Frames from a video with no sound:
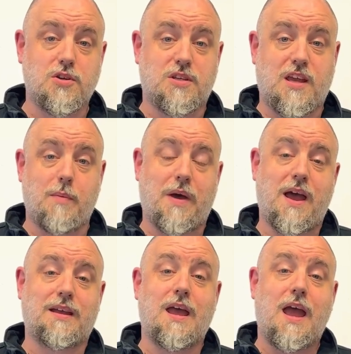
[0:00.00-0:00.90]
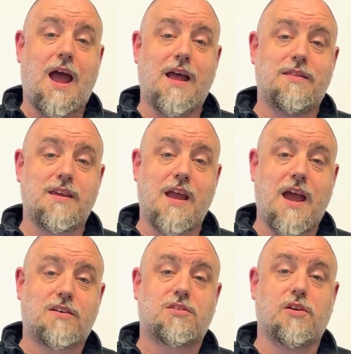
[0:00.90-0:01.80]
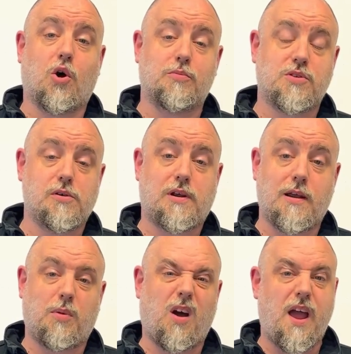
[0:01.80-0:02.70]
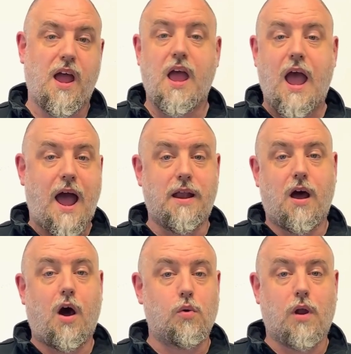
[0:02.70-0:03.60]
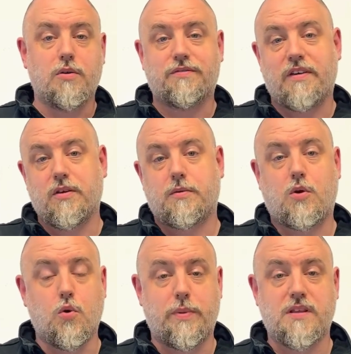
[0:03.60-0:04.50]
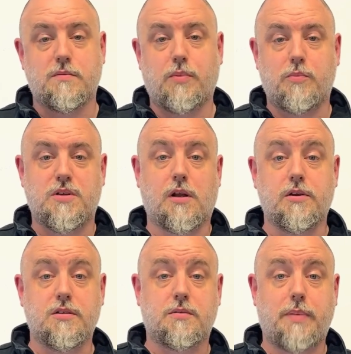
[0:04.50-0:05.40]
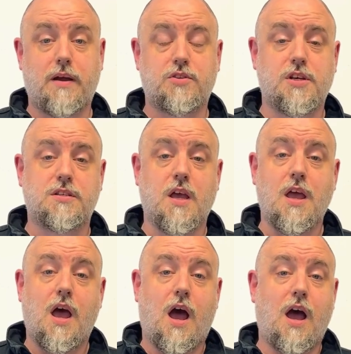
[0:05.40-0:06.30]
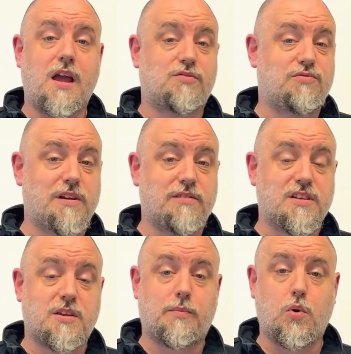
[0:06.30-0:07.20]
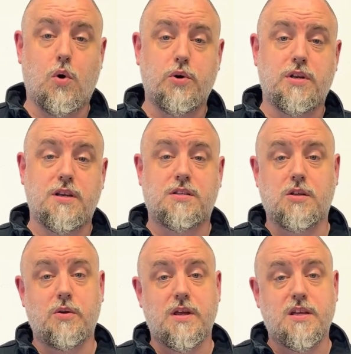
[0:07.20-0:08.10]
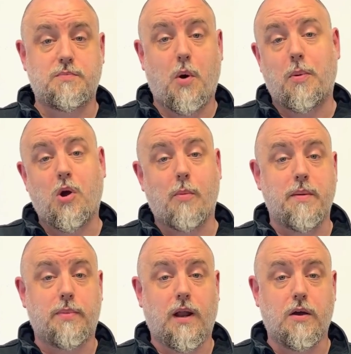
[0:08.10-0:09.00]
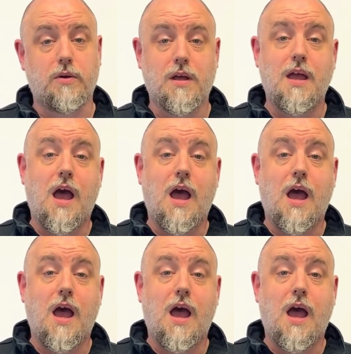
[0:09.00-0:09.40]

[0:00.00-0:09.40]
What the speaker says: duty kit bag and the excellent Op Zulu clip light, and a whole load of other cool bits and bobs, including some pouches. It's really, really simple. All you need to do is pop a comment below,